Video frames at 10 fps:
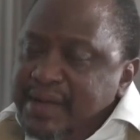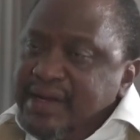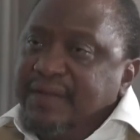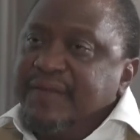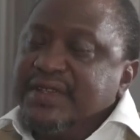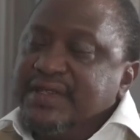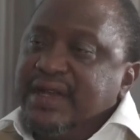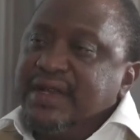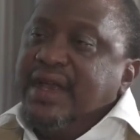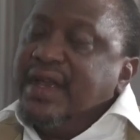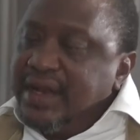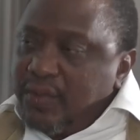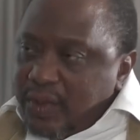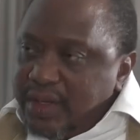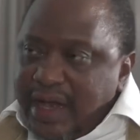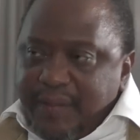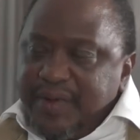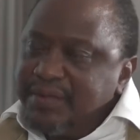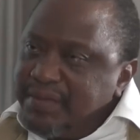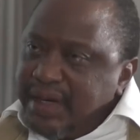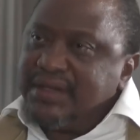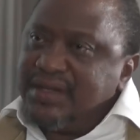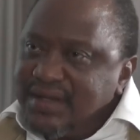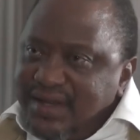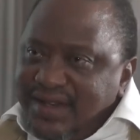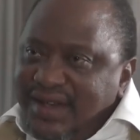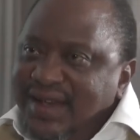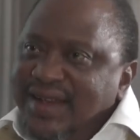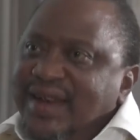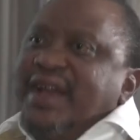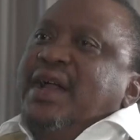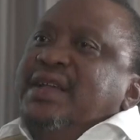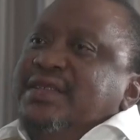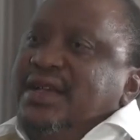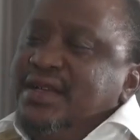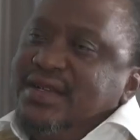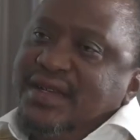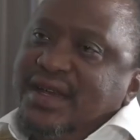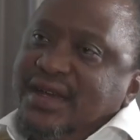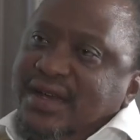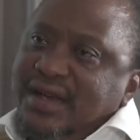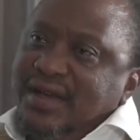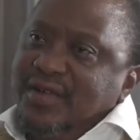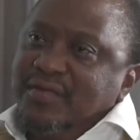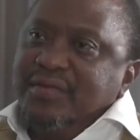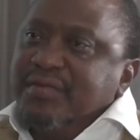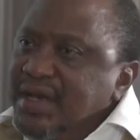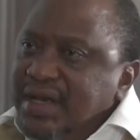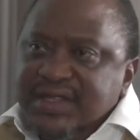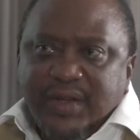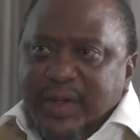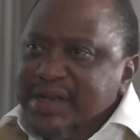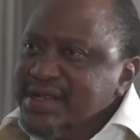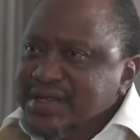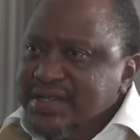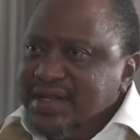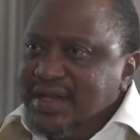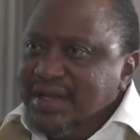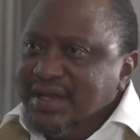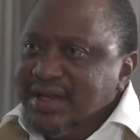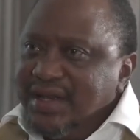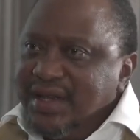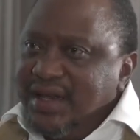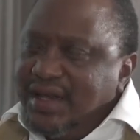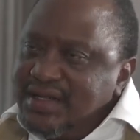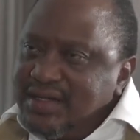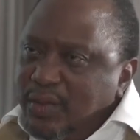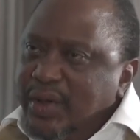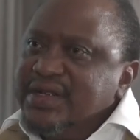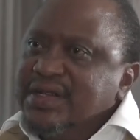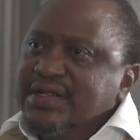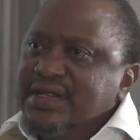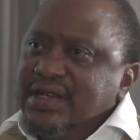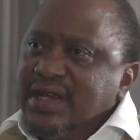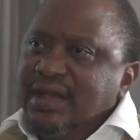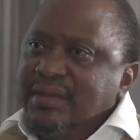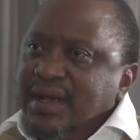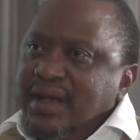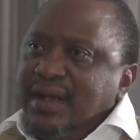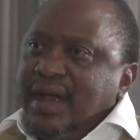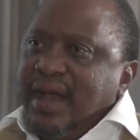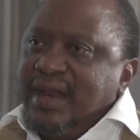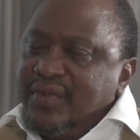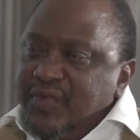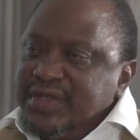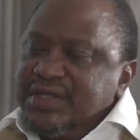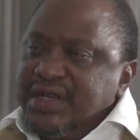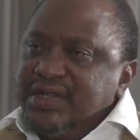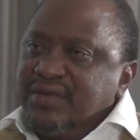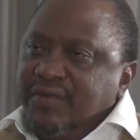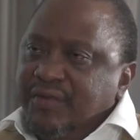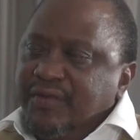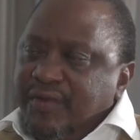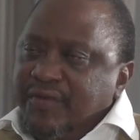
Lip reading: belief is that it will happen, but like I said, it's a wait and see, it's a wait and see game. And at this stage of